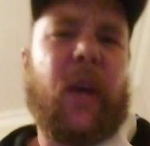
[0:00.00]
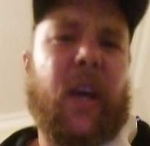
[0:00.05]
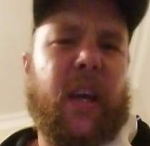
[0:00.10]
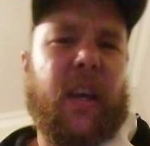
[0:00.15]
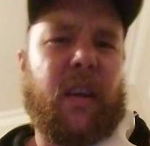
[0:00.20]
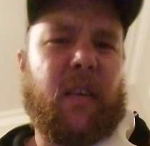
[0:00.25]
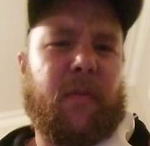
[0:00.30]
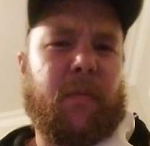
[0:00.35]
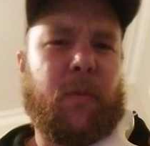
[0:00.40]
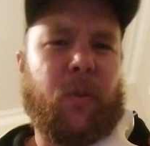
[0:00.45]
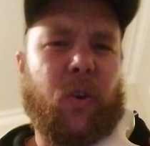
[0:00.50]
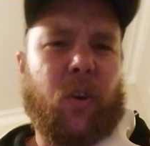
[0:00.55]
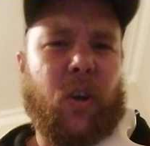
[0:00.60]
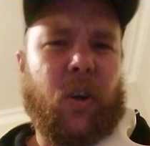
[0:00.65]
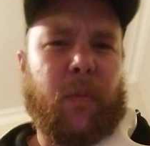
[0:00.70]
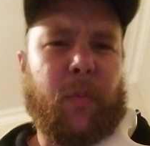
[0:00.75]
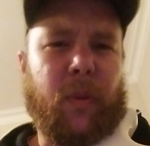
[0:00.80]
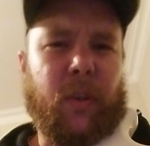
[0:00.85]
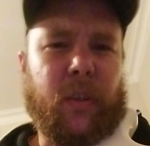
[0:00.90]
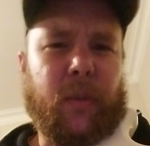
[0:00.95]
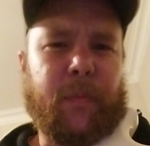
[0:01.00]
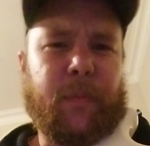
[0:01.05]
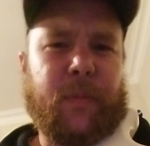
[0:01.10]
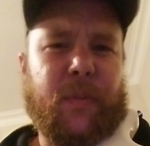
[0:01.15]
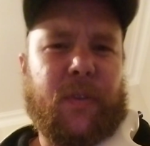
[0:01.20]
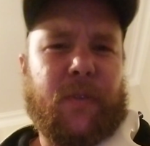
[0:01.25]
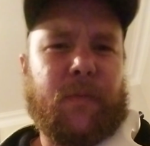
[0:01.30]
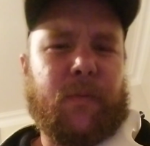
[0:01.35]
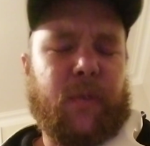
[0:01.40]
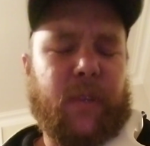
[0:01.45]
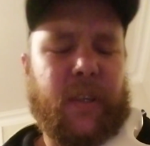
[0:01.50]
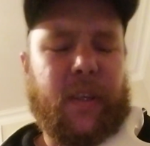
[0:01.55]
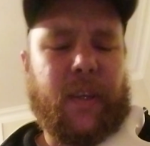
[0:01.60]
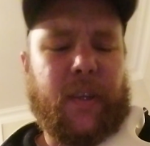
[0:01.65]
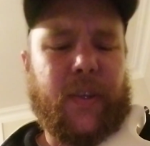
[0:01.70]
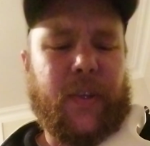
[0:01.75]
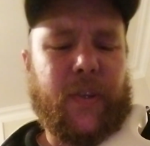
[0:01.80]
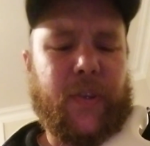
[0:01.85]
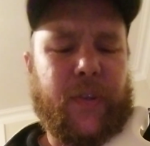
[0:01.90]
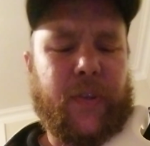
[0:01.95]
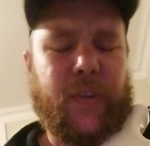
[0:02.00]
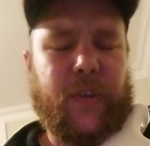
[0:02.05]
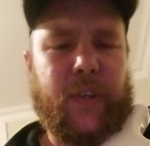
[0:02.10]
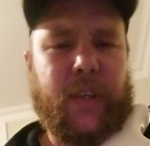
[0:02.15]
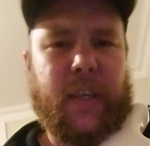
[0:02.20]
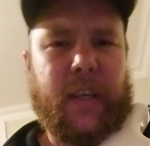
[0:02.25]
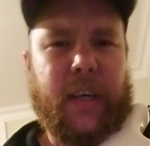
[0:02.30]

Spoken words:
have problems with